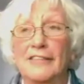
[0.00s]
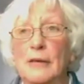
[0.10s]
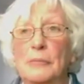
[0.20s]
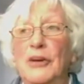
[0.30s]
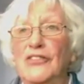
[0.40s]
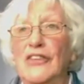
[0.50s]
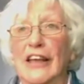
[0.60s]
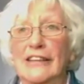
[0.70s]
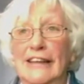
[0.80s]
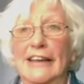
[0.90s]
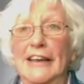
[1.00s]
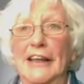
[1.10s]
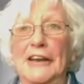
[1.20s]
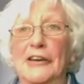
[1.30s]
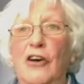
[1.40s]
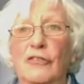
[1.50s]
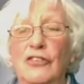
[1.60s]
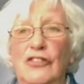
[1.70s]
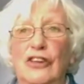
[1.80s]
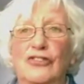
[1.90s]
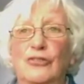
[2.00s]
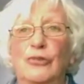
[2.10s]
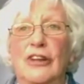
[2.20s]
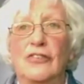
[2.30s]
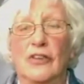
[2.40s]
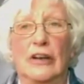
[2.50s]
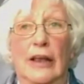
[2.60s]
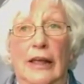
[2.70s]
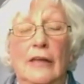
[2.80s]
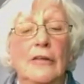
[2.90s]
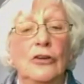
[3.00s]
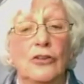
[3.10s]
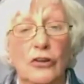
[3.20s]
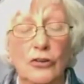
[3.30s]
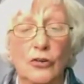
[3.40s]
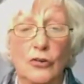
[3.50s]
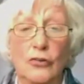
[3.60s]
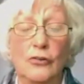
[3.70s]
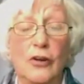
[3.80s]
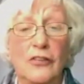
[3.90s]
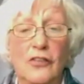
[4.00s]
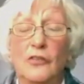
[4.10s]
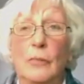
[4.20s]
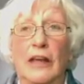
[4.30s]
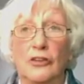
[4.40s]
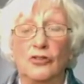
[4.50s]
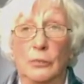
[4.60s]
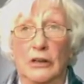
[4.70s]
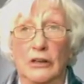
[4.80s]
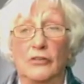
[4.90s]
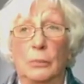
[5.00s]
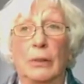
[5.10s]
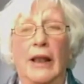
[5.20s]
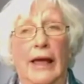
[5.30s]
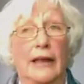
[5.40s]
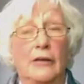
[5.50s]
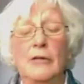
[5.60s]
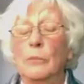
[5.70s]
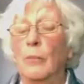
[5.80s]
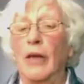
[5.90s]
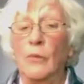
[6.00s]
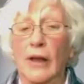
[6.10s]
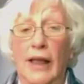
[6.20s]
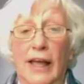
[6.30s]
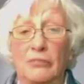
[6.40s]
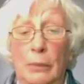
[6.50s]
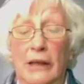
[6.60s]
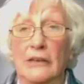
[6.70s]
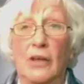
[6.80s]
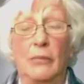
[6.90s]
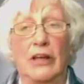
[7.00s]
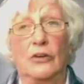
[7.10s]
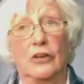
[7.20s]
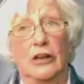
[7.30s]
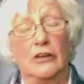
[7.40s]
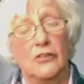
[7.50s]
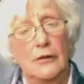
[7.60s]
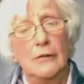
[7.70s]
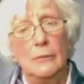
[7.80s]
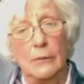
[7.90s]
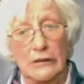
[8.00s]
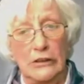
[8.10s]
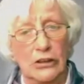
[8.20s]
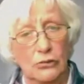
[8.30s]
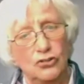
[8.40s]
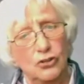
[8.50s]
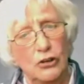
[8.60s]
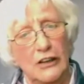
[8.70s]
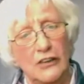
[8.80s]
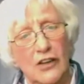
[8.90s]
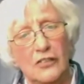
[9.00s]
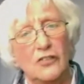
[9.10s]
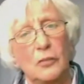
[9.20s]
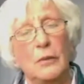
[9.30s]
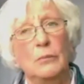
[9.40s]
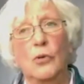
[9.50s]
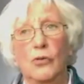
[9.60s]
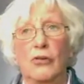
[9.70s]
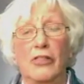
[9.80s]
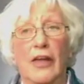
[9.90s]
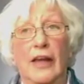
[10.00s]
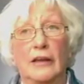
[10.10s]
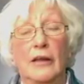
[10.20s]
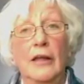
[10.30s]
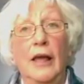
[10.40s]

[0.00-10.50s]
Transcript: Somebody said in a conversation recently, you know, your crisis management plan may well have pandemic on it, but, you know, surely it has to be more than